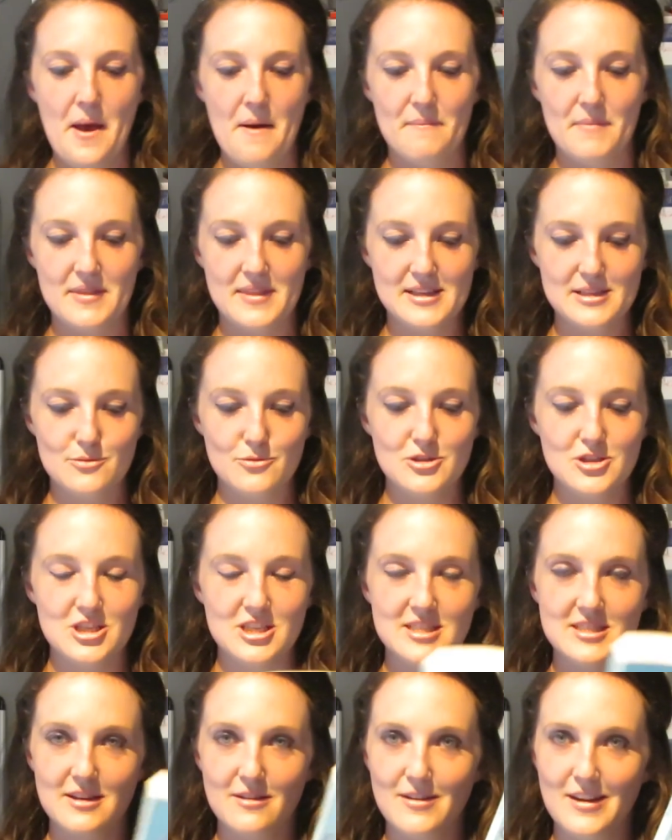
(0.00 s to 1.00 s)
But this one
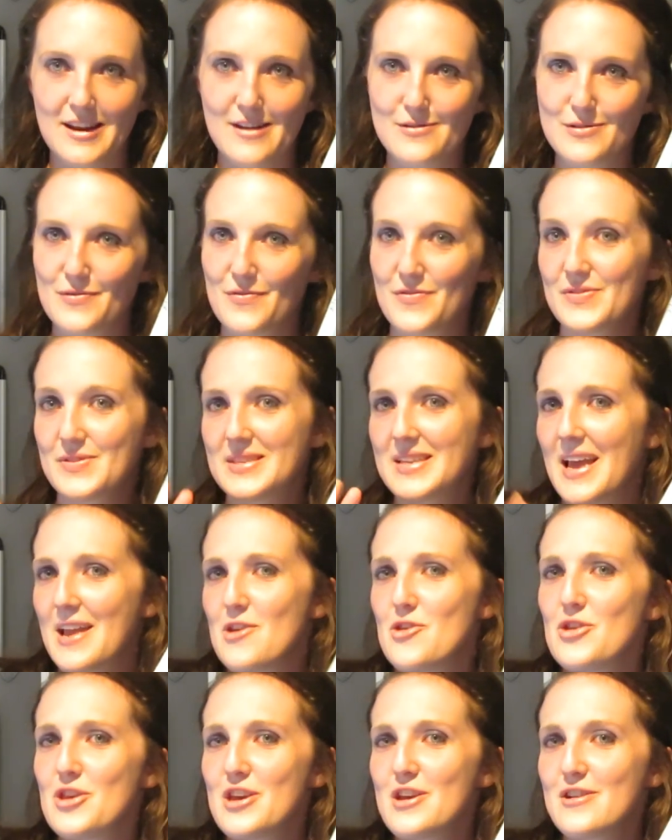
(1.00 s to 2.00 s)
just sounded, it was set
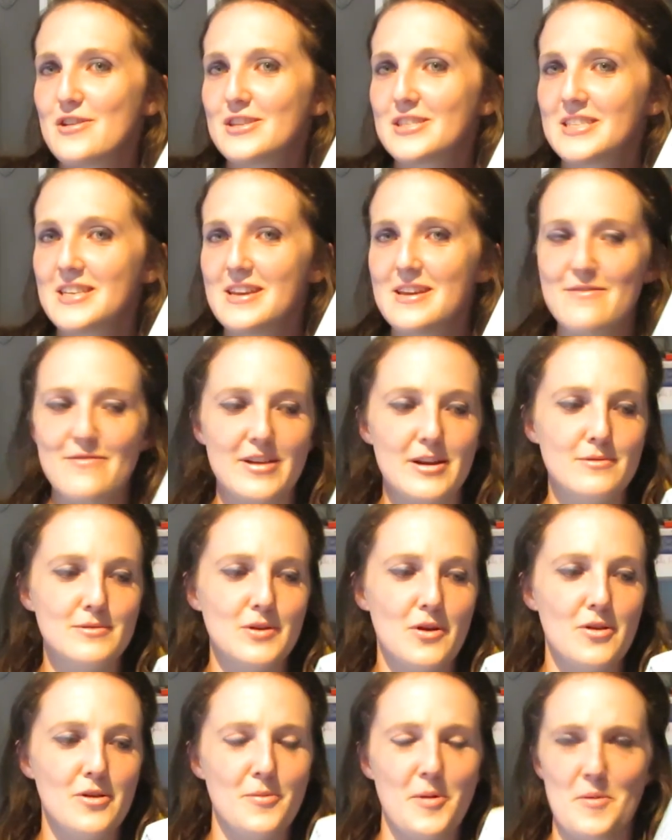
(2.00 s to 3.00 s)
New Year's Eve, and it was
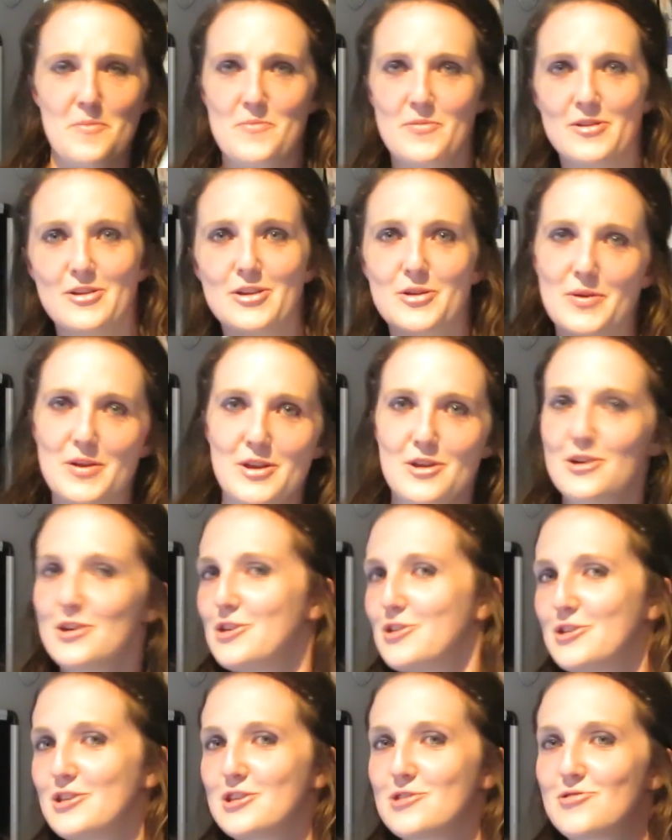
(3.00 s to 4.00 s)
all about doing your
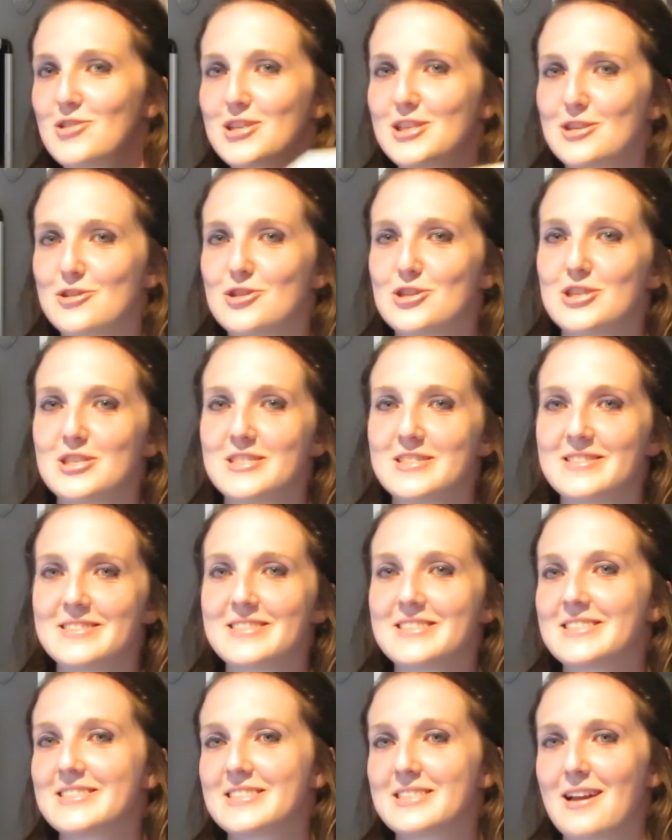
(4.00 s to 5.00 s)
New Year's
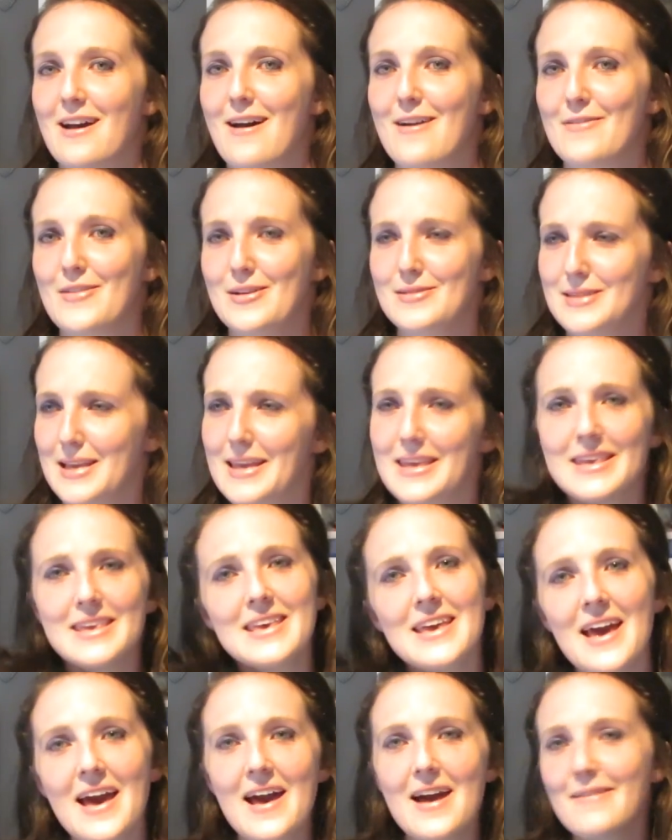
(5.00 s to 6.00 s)
resolutions and stuff. And I was like,
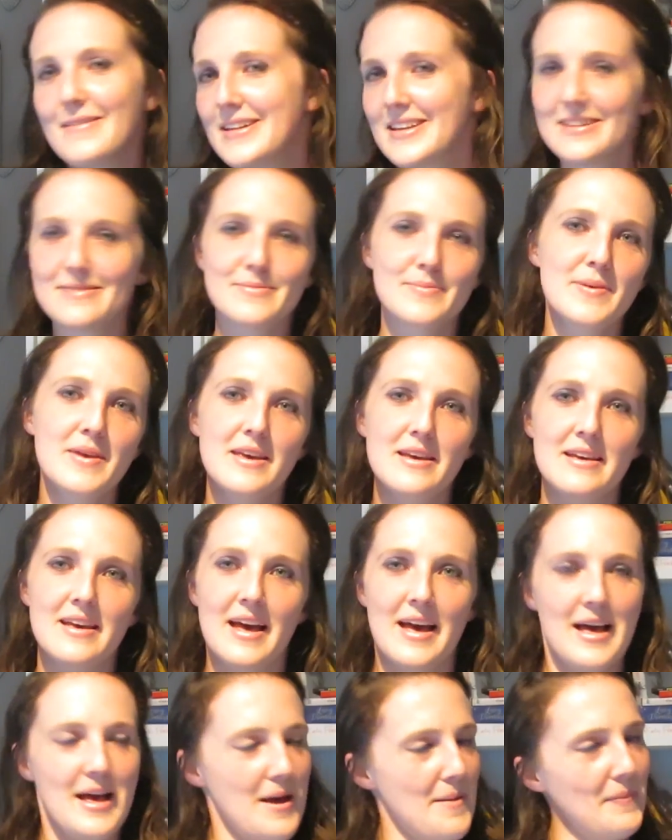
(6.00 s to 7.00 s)
yeah, I'm going to be
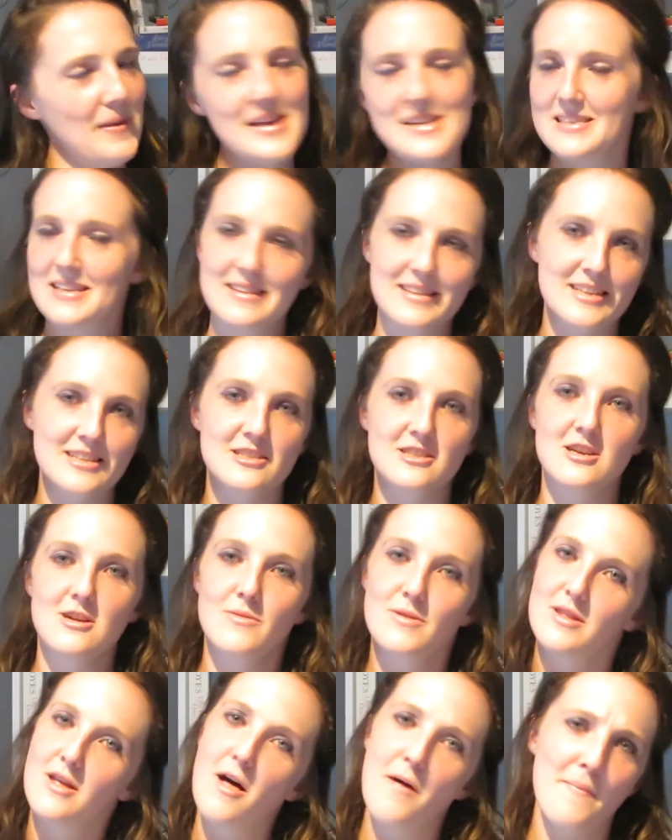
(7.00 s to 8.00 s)
amazing this year
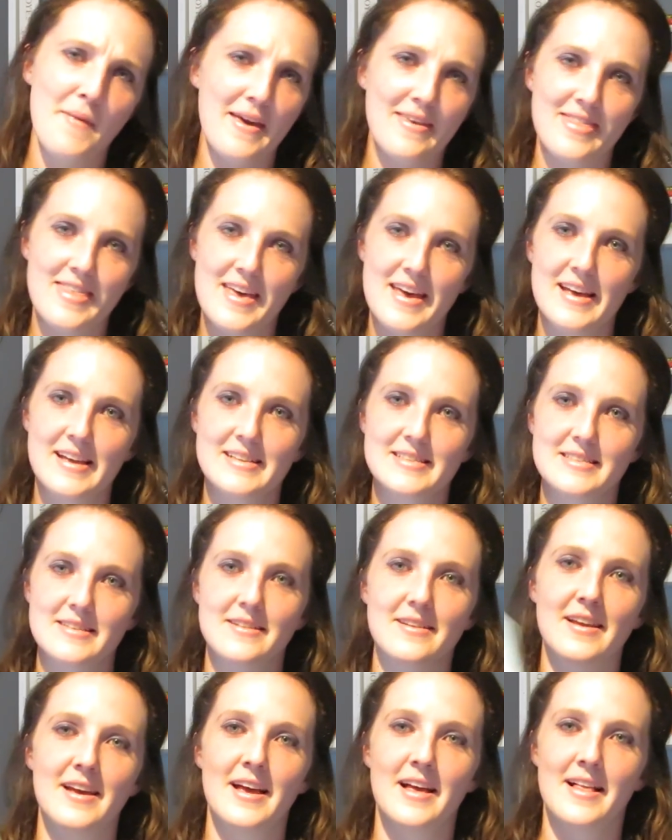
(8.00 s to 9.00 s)
with all my things.
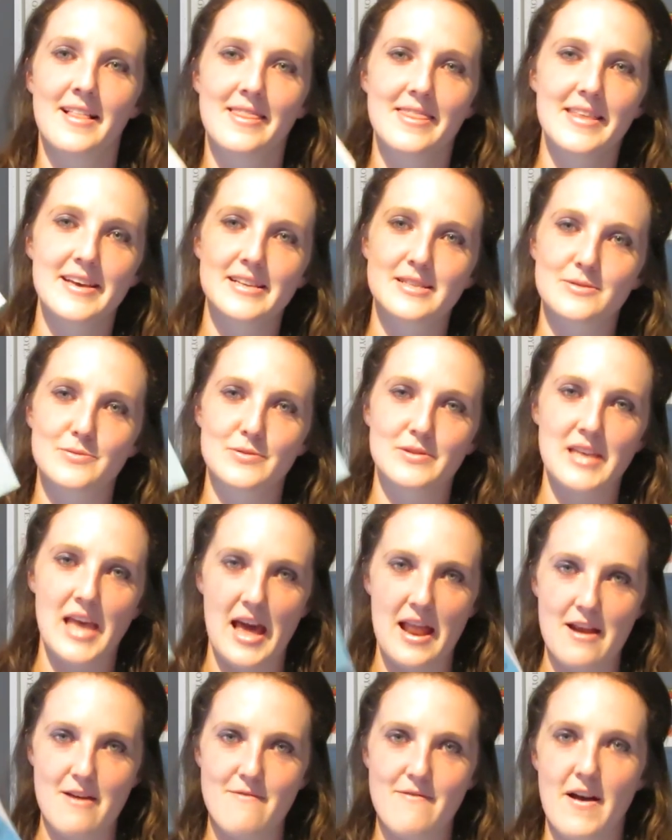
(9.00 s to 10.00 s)
And this was
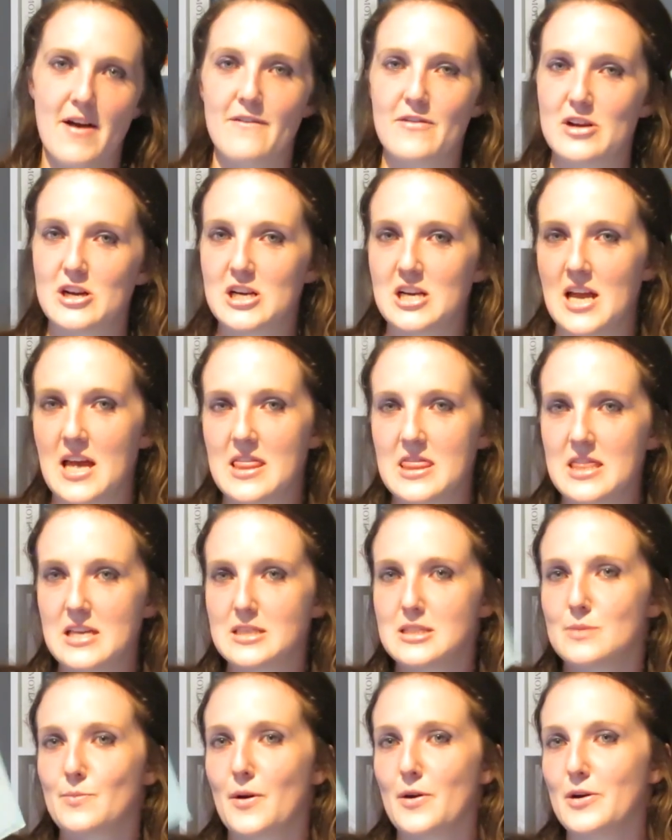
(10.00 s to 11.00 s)
kind of felt very in the
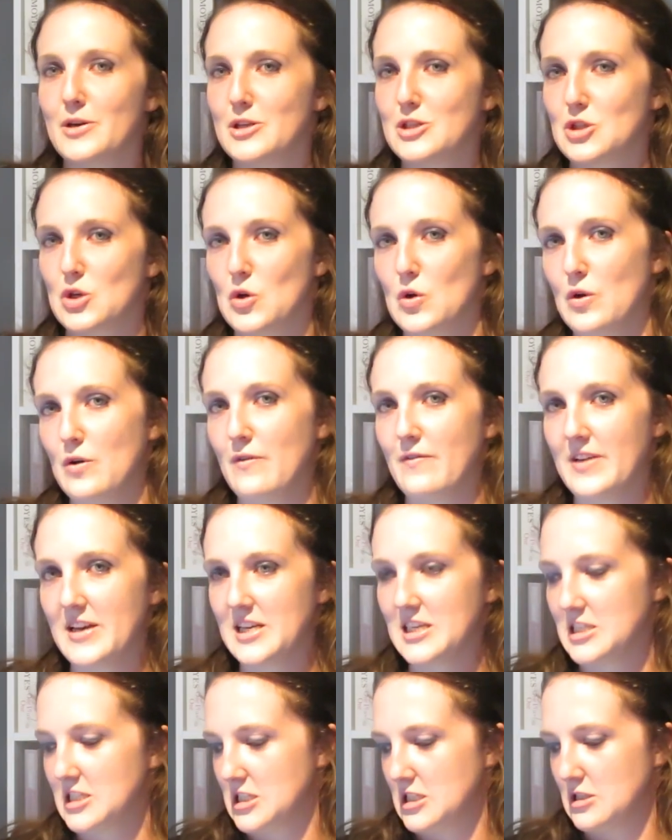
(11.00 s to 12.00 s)
spirit of
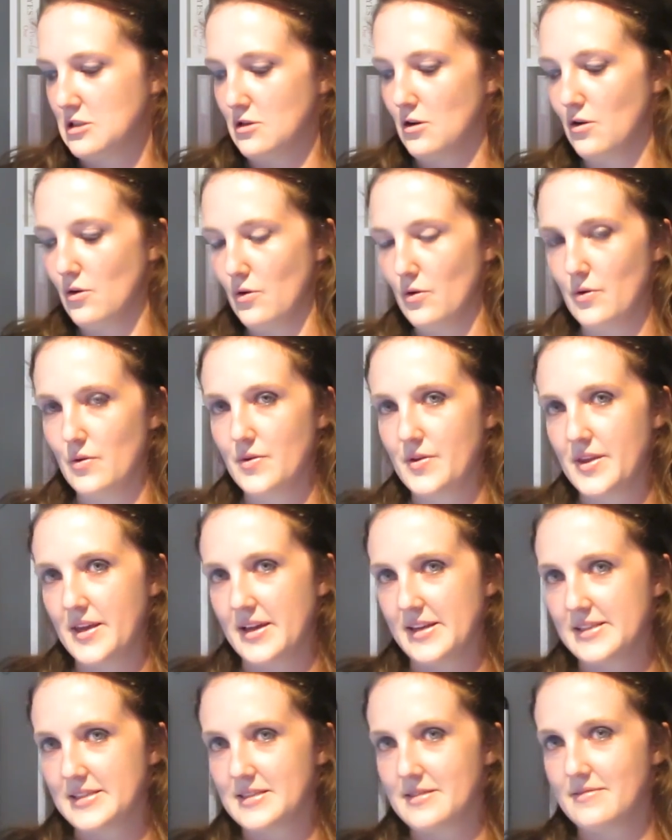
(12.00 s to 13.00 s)
it. So
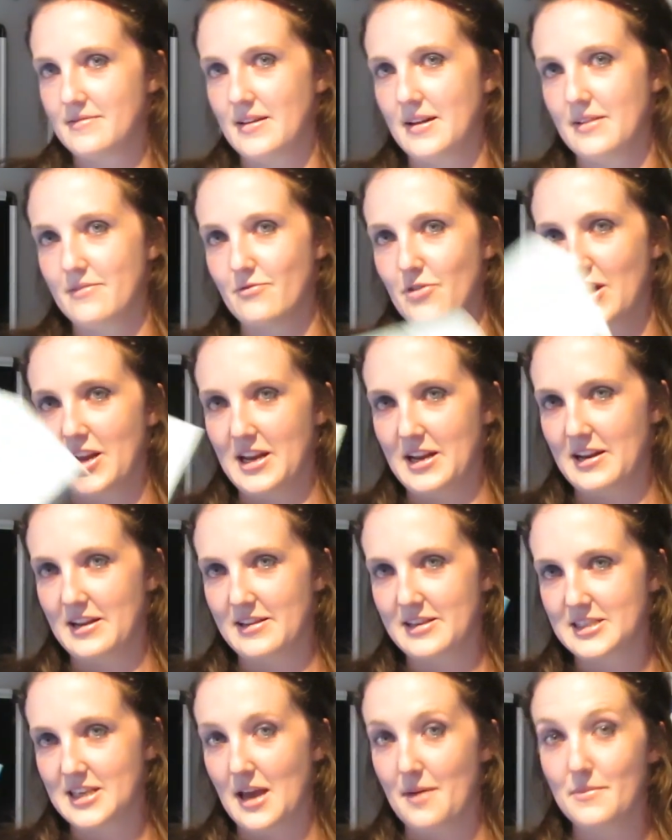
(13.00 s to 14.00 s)
I read it at
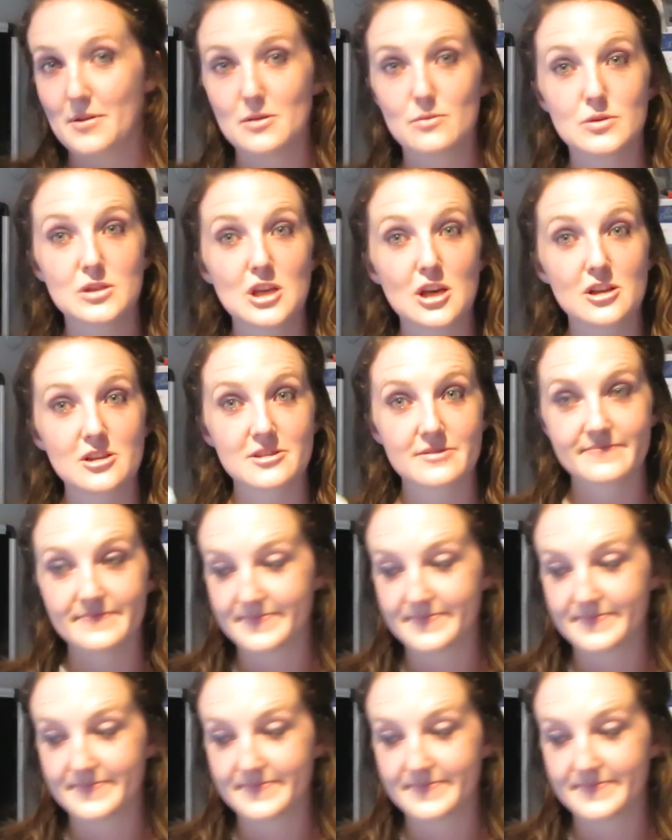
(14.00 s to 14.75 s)
the time, and it was good.